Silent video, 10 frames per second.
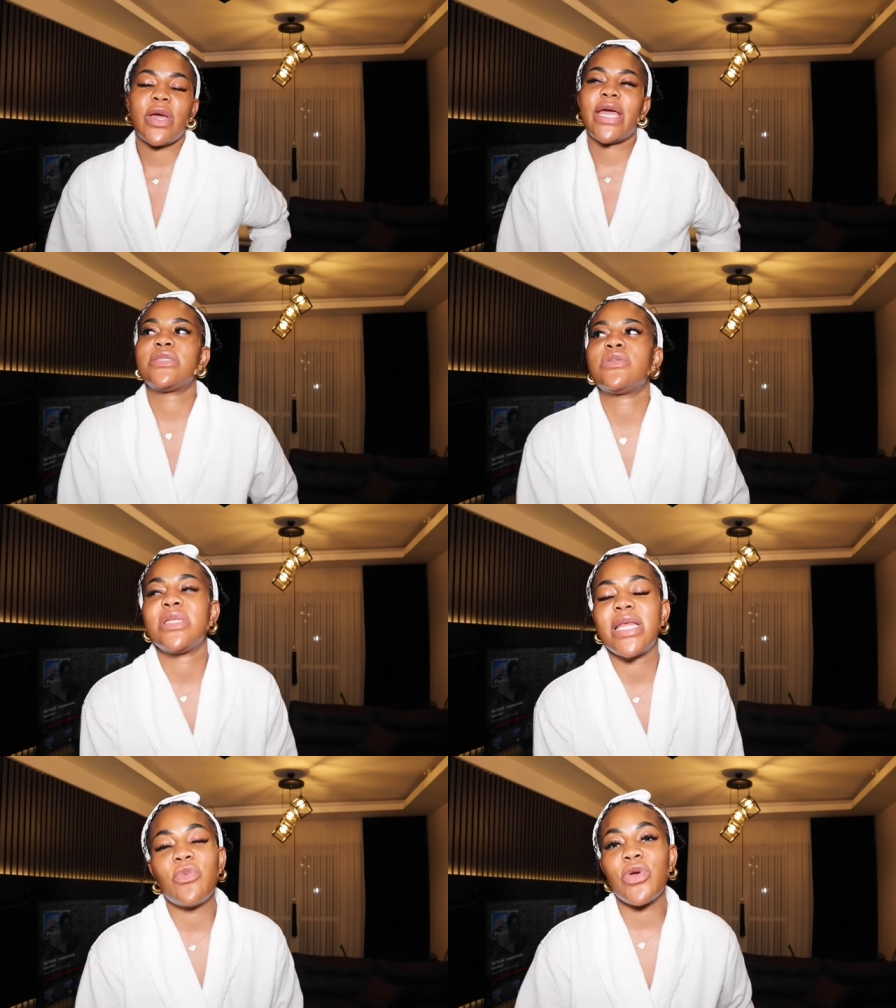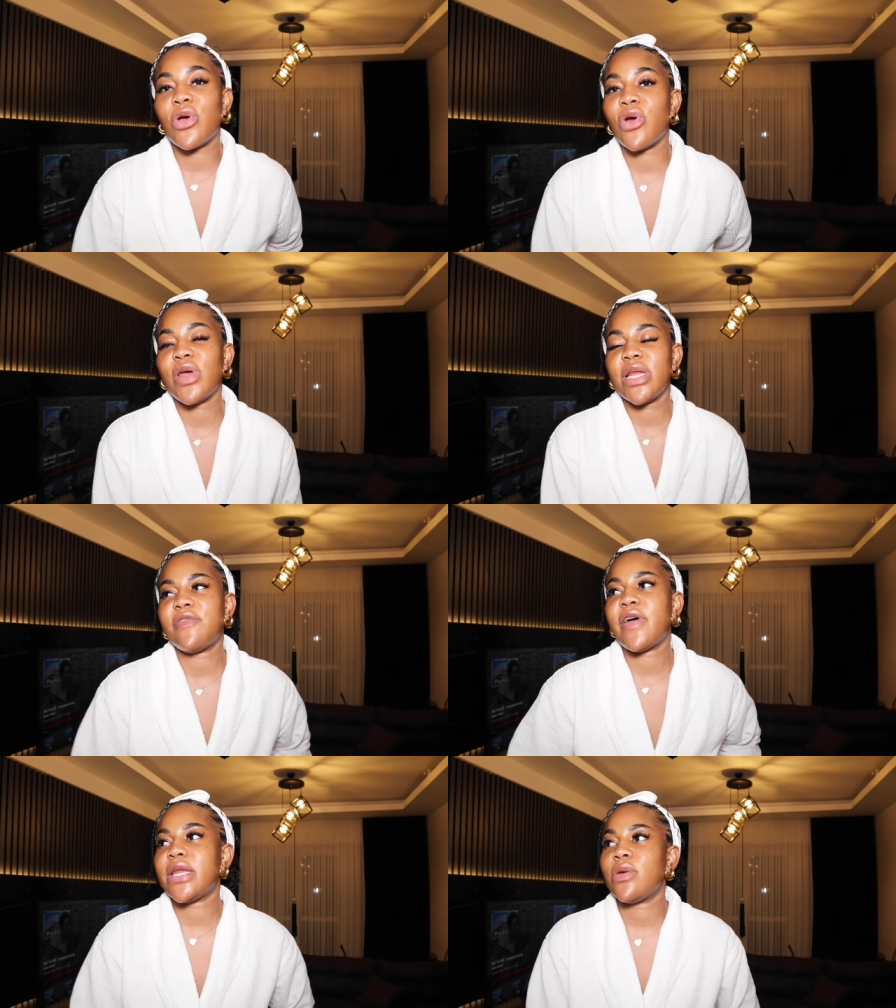hands on them, we are currently
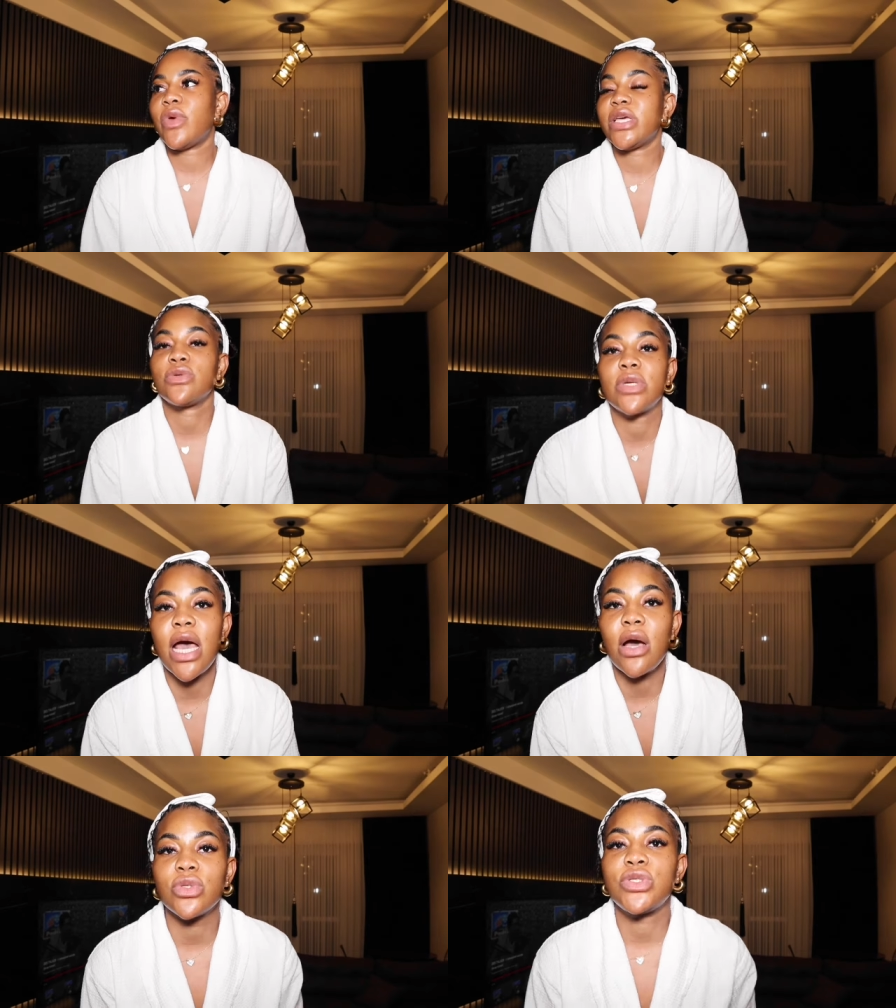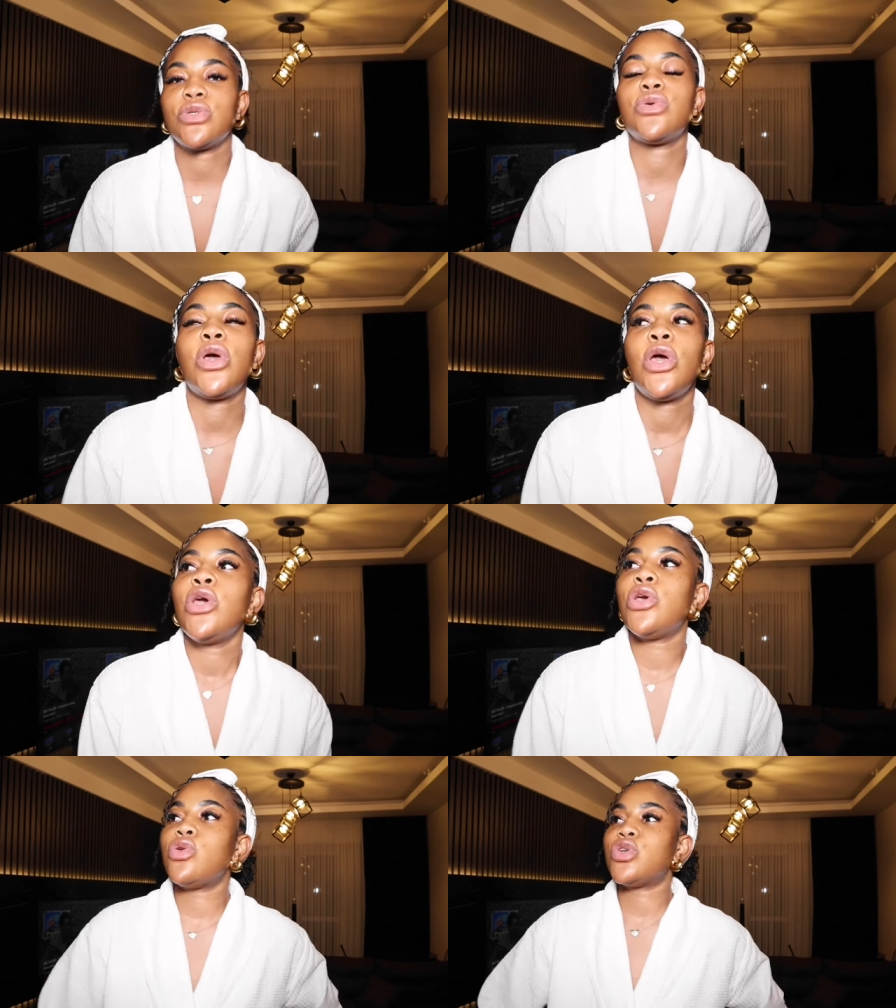finding ways on how to,
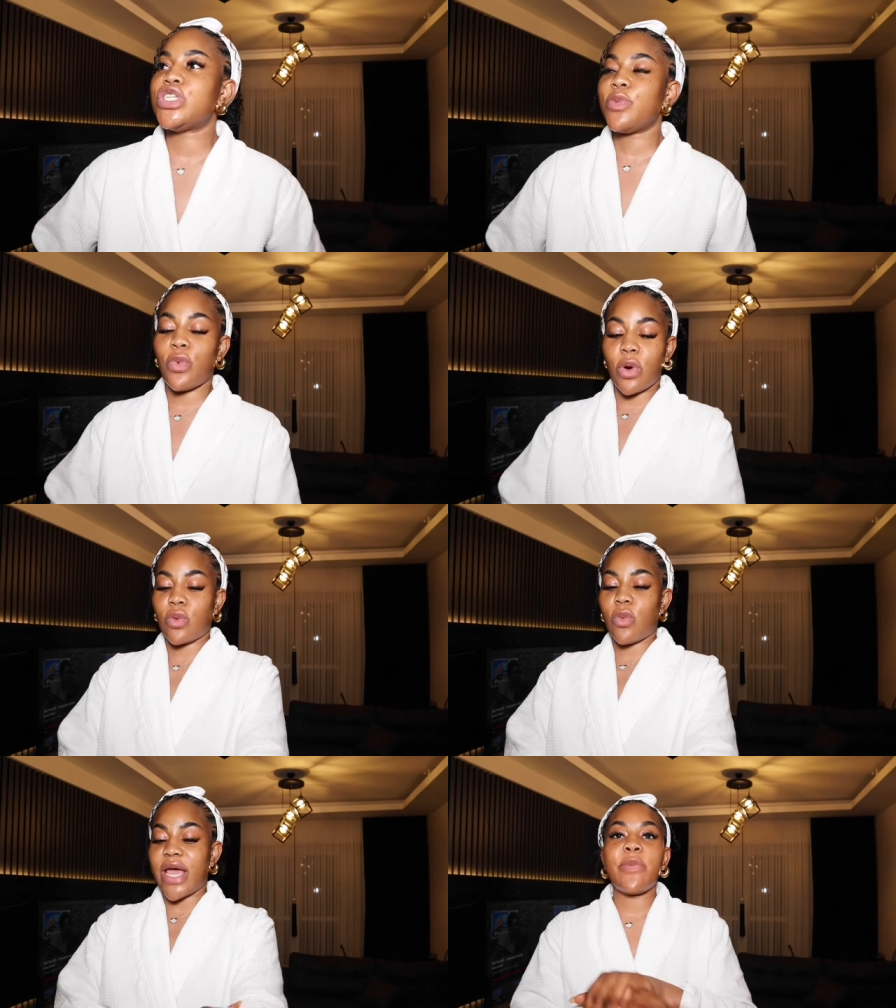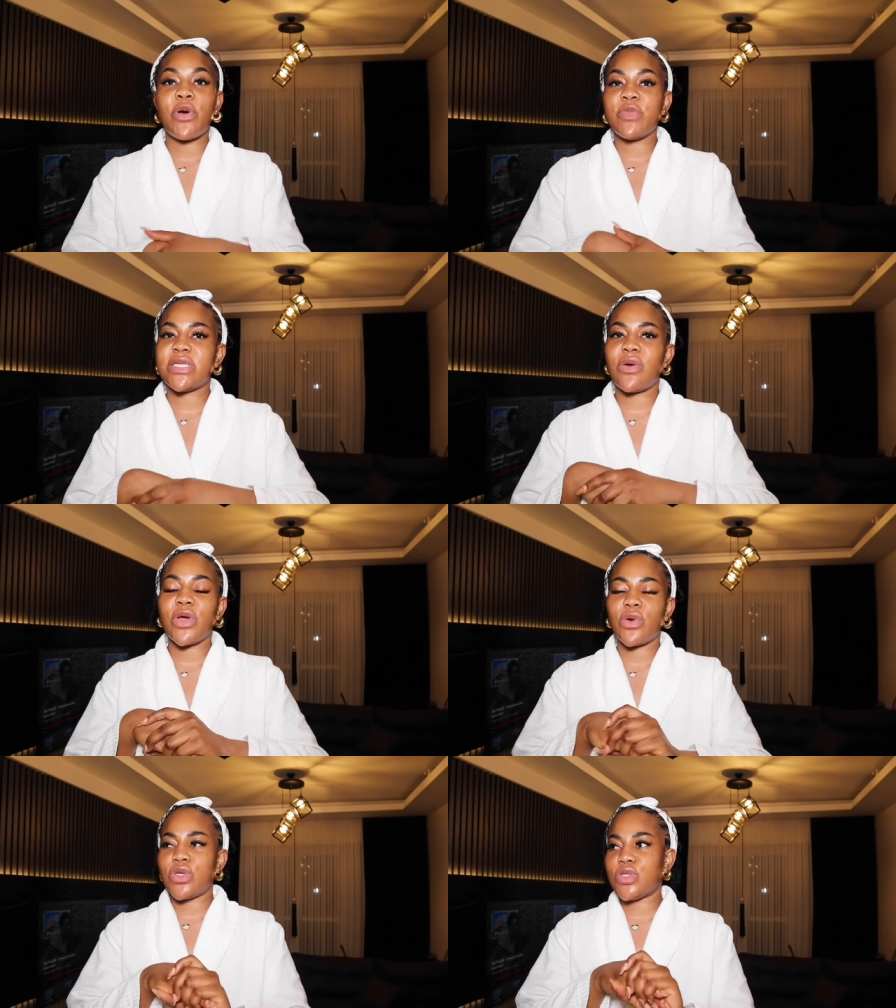you know, ship worldwide. I promise that we
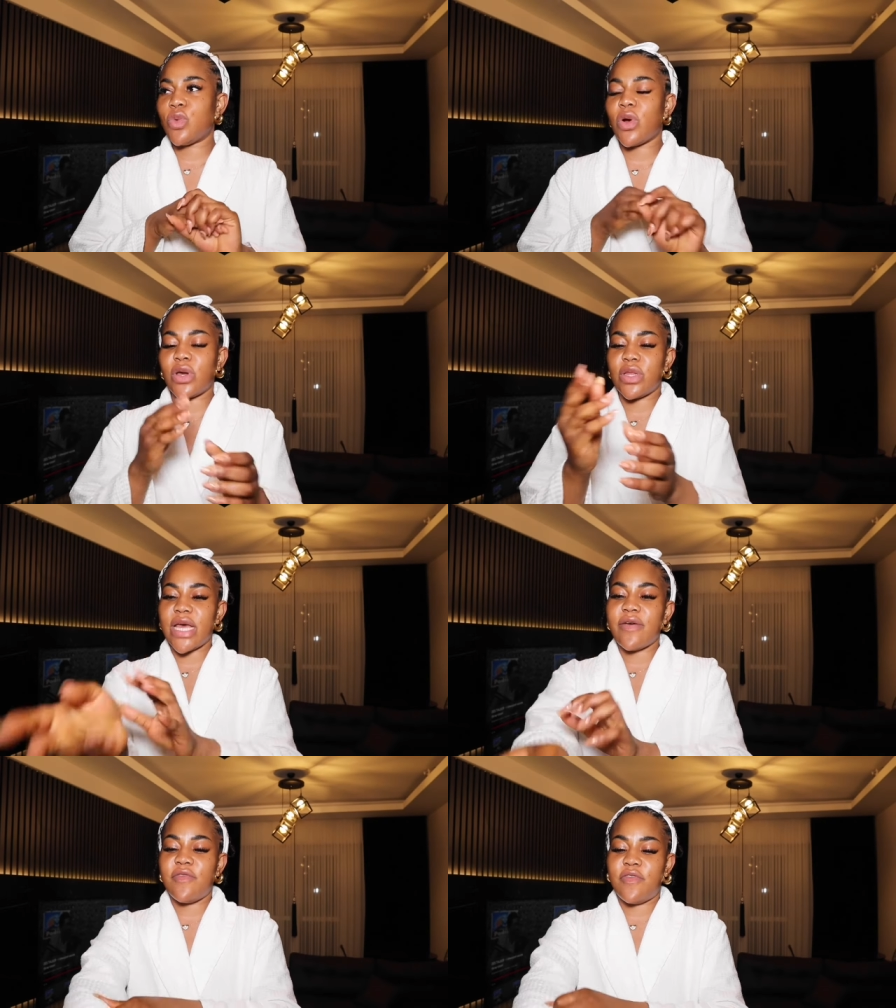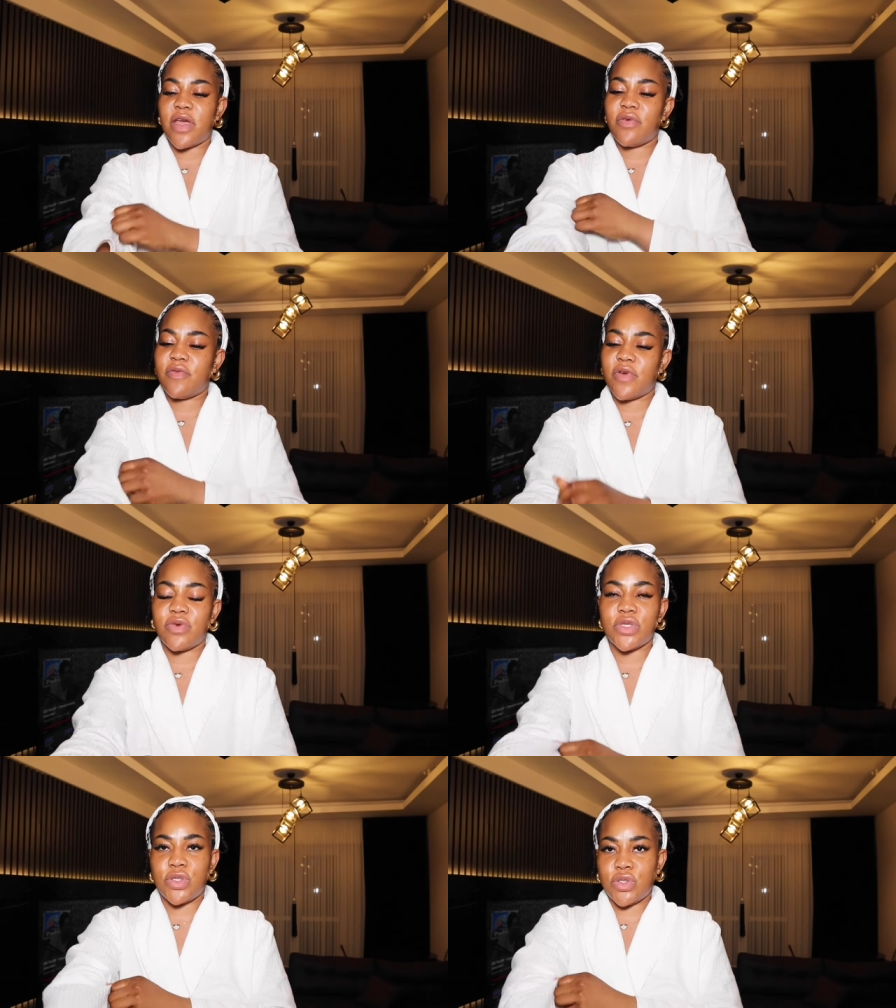are going to work on that very,
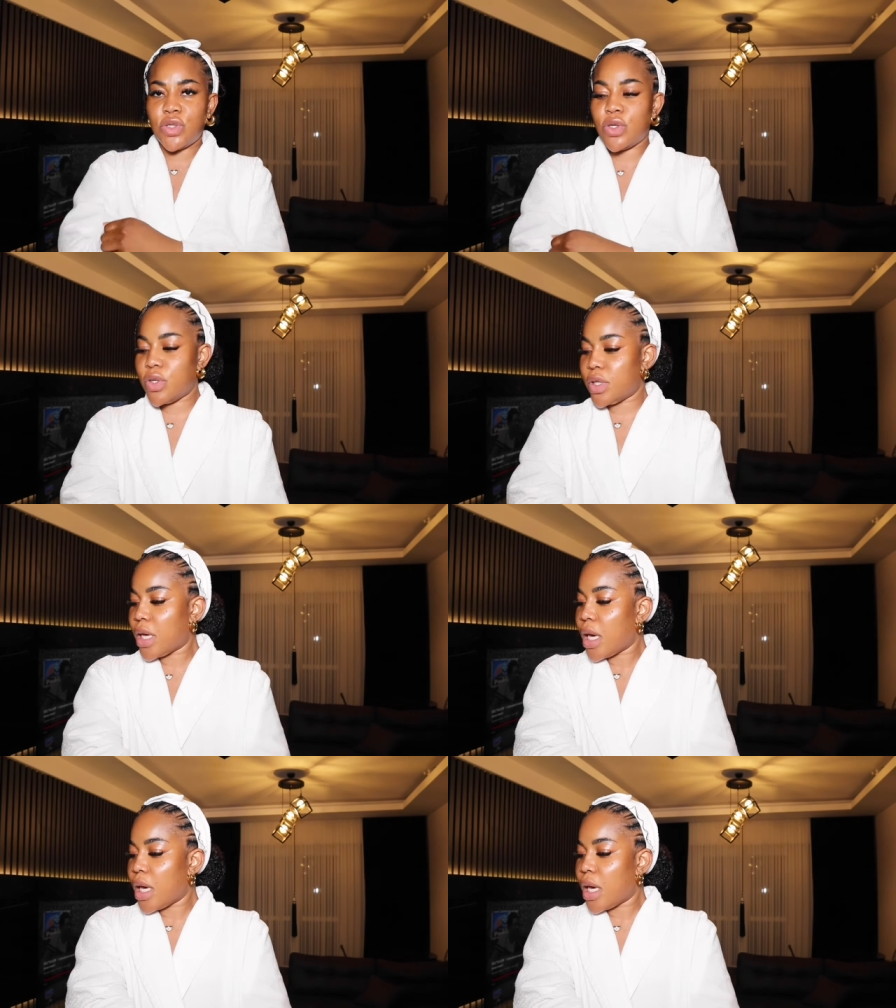very soon.